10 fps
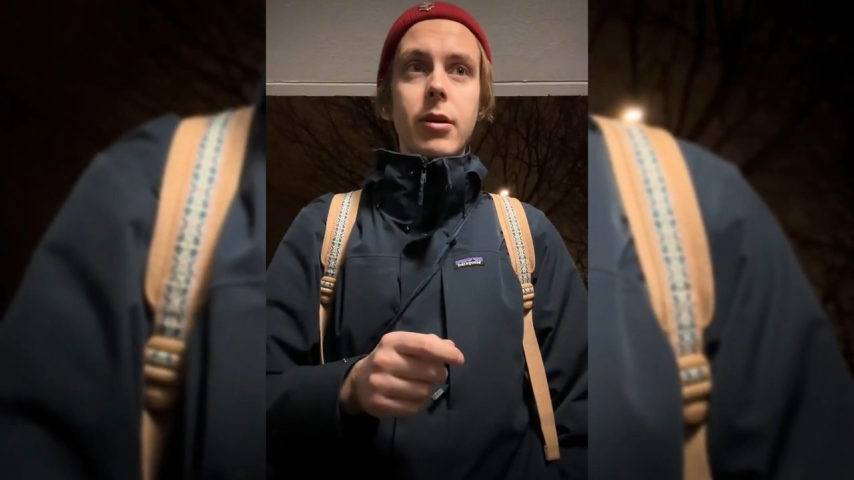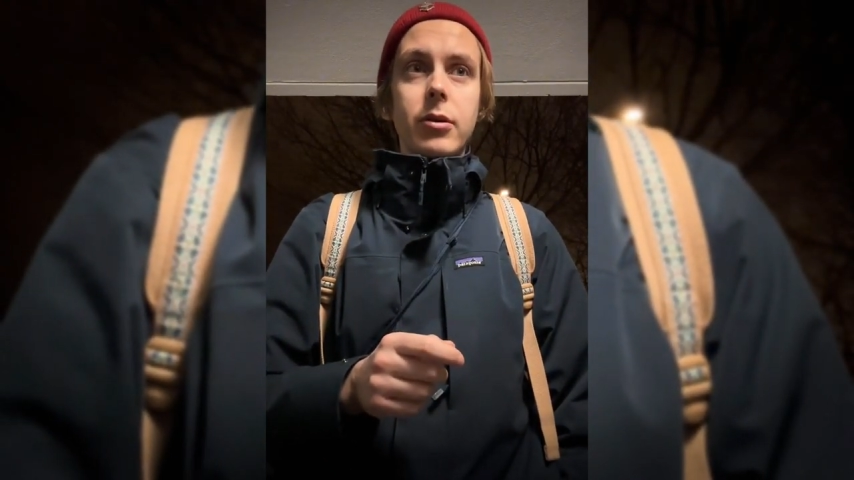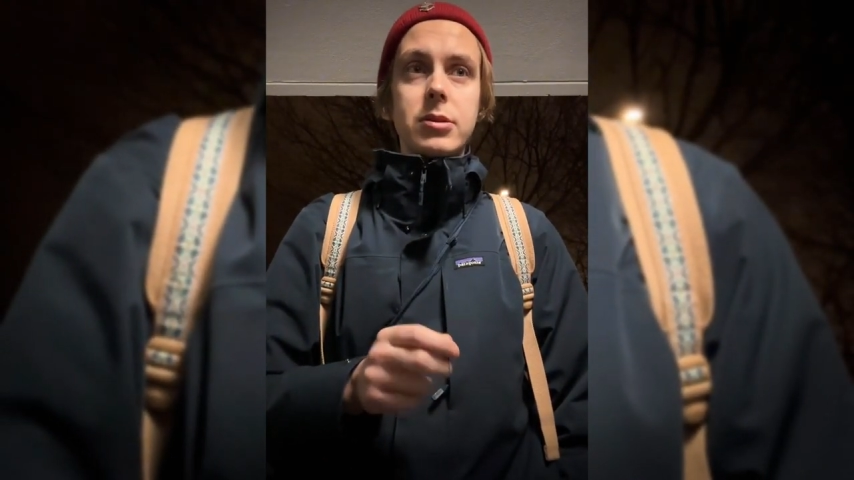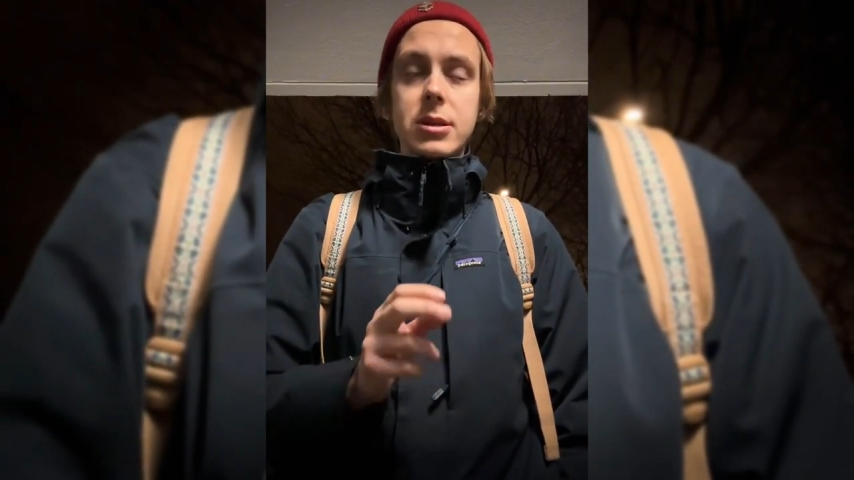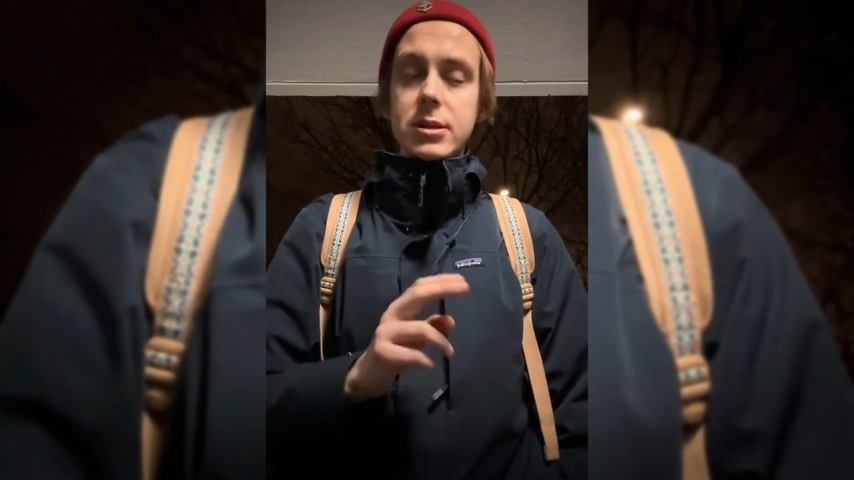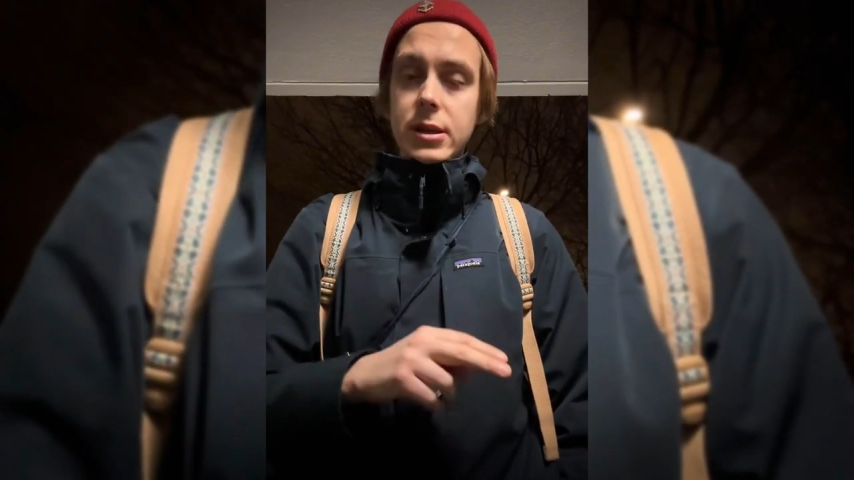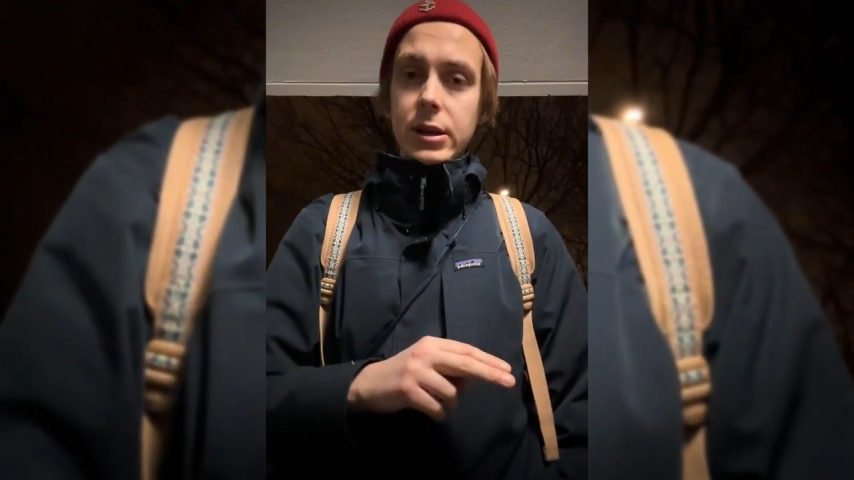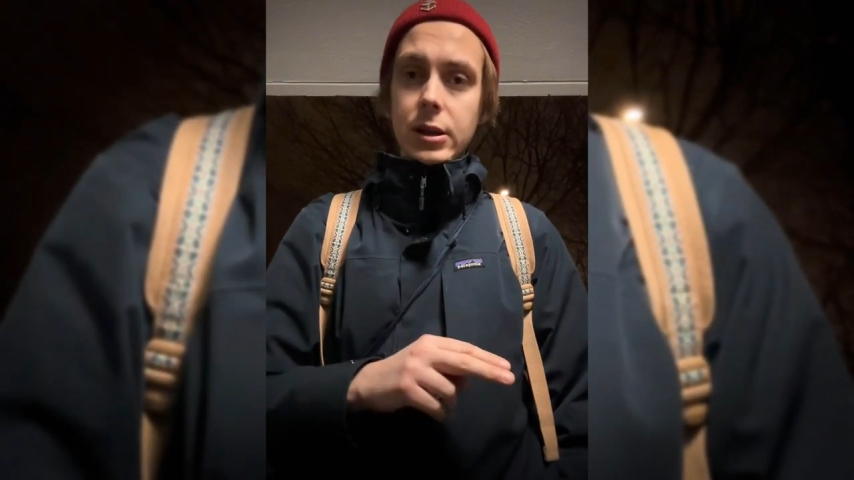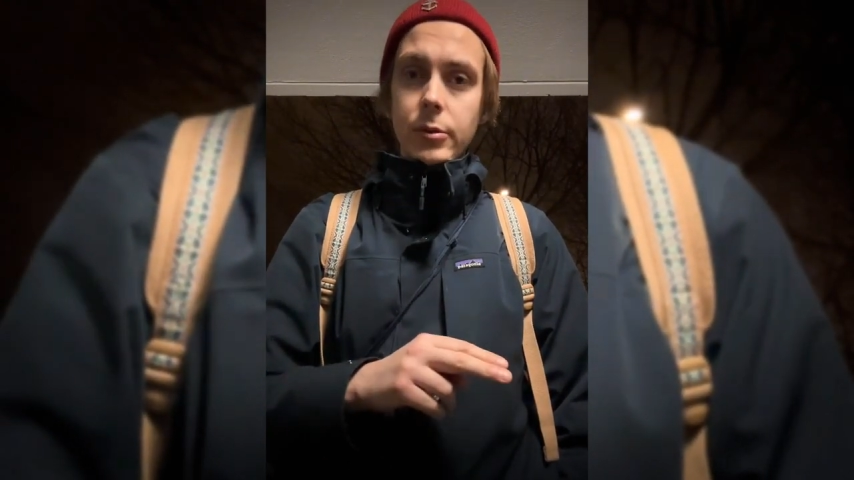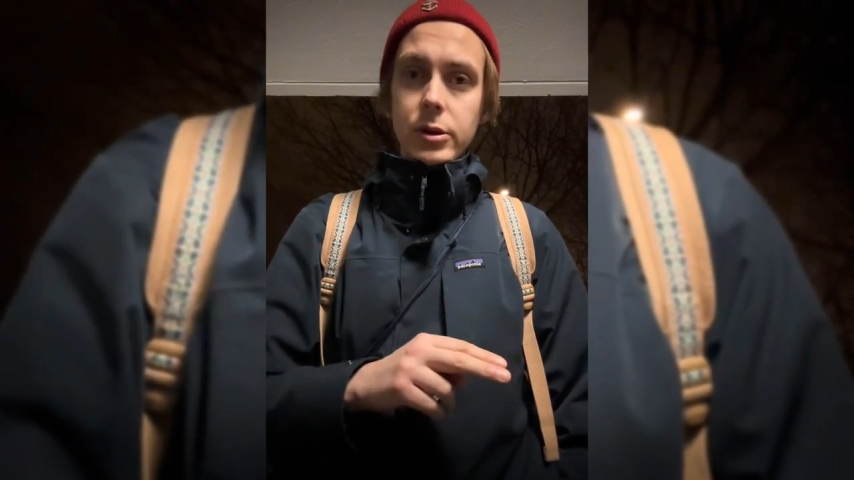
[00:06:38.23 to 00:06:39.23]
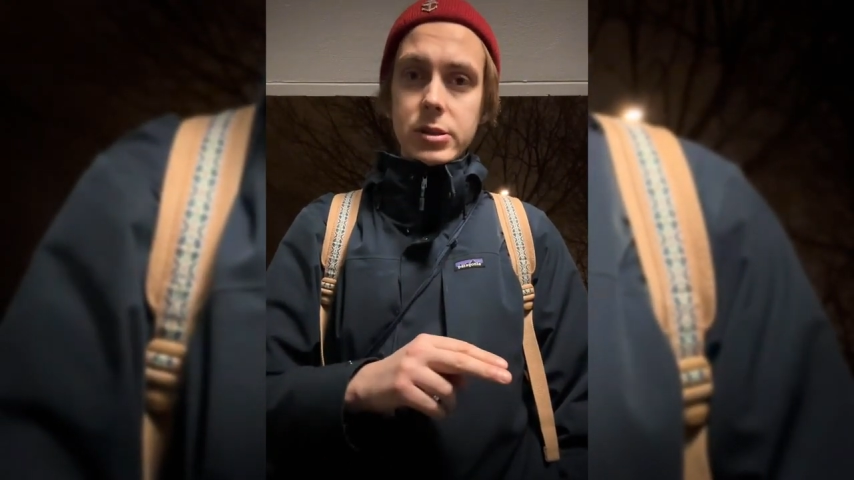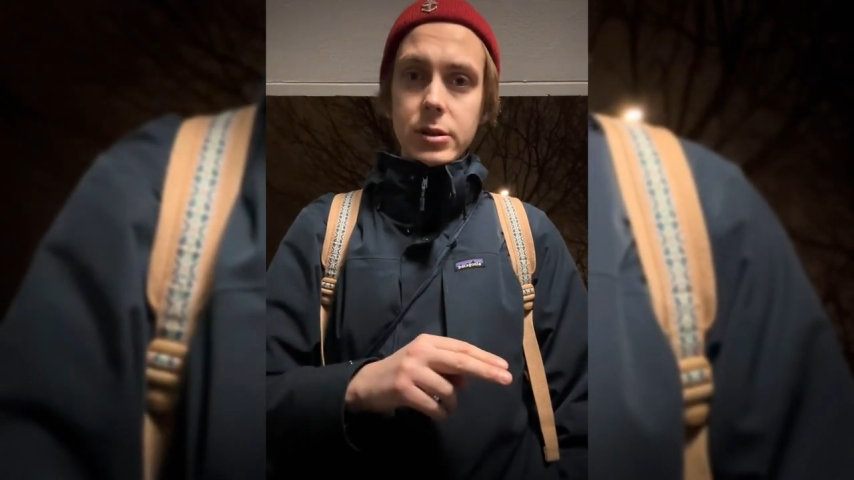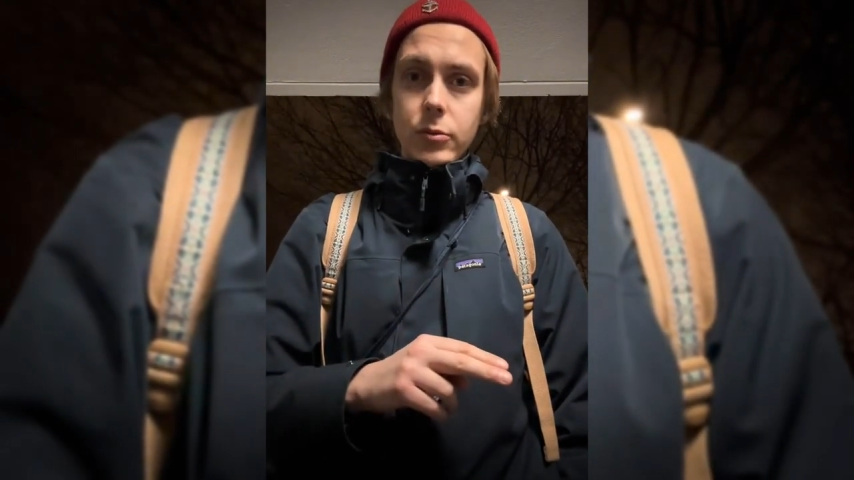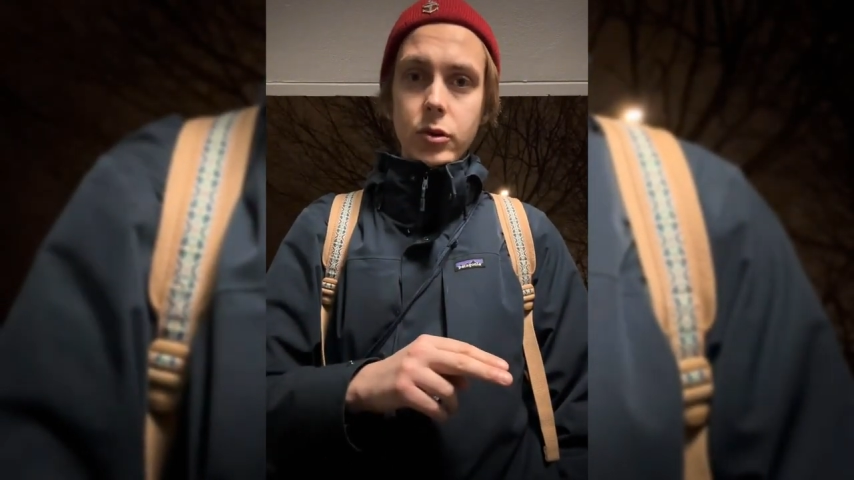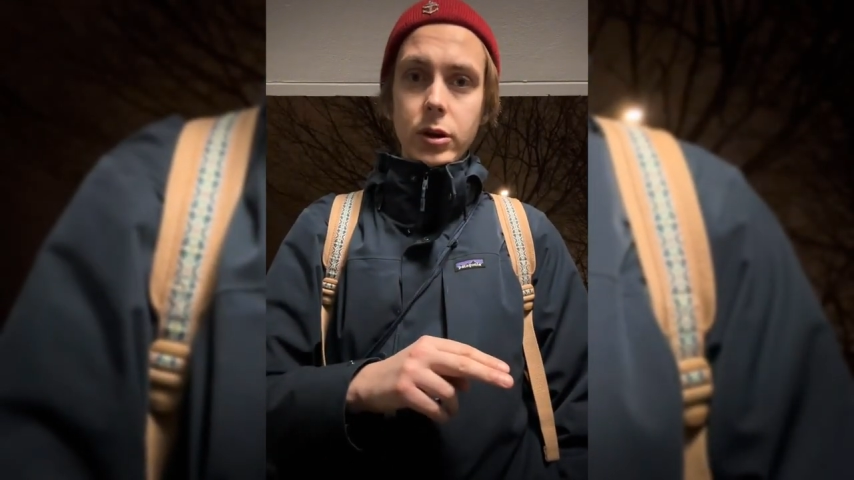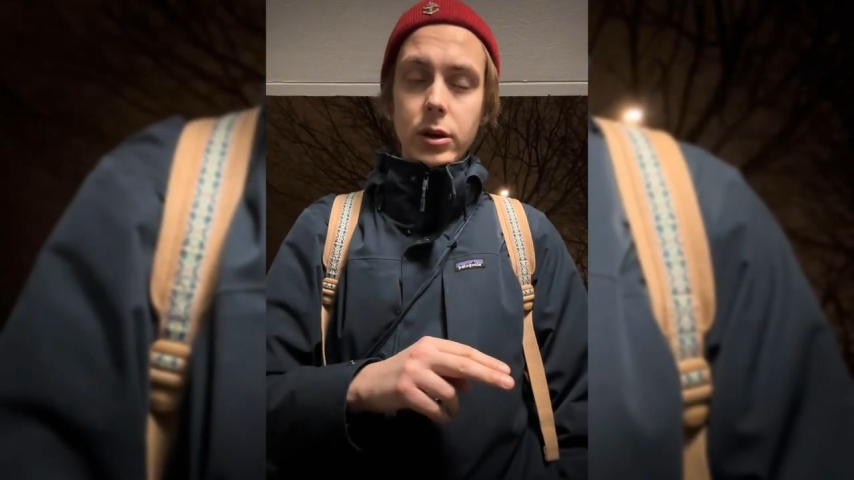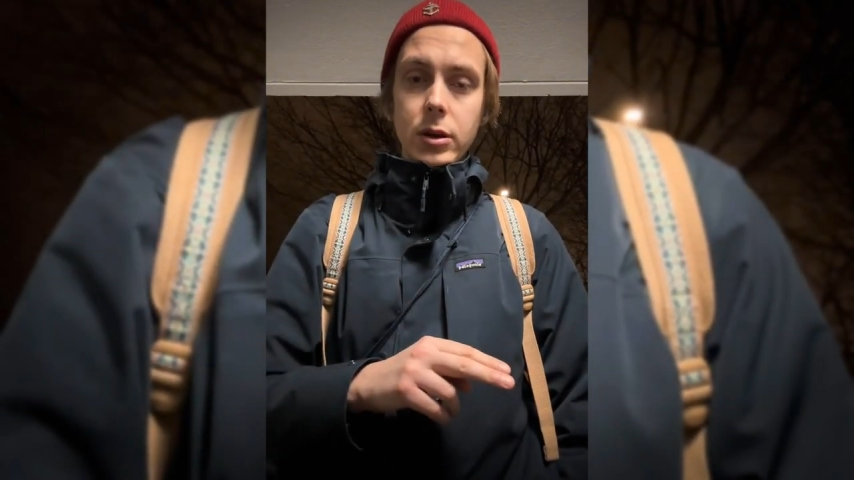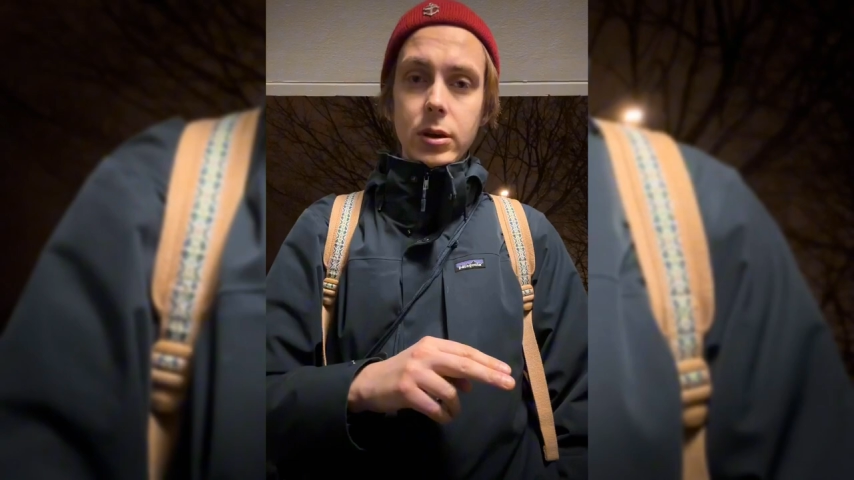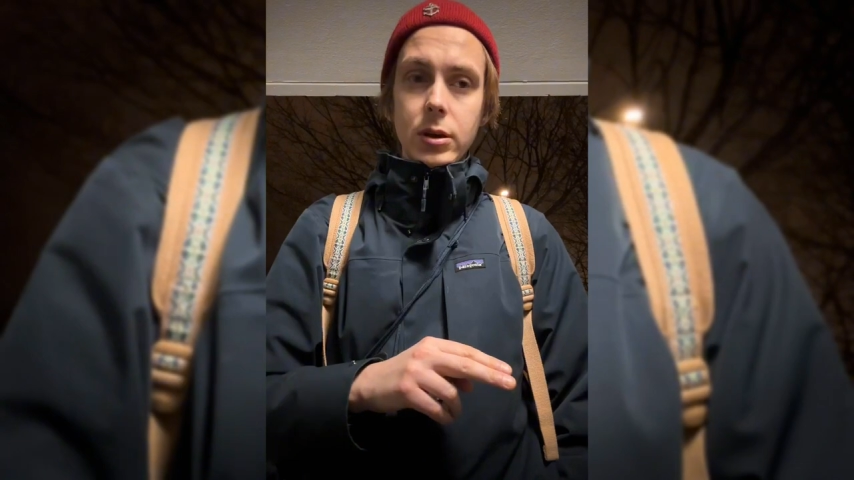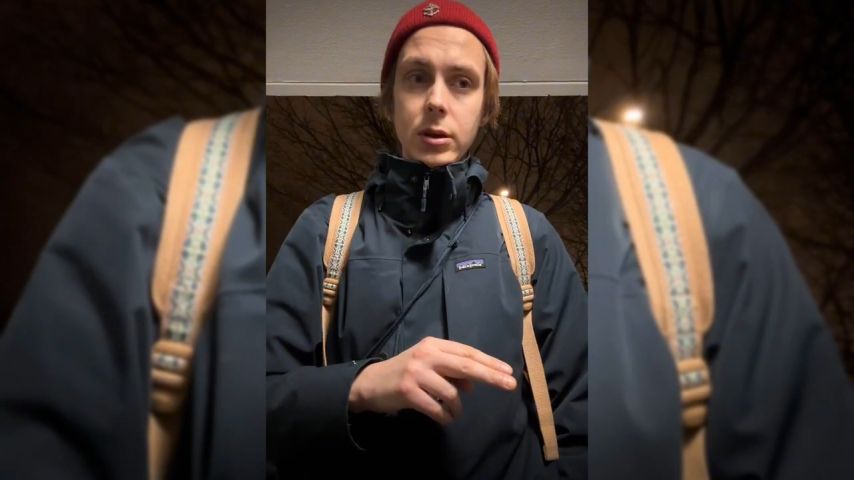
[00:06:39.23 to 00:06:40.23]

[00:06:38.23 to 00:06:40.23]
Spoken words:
about 16 kilometers in the morning,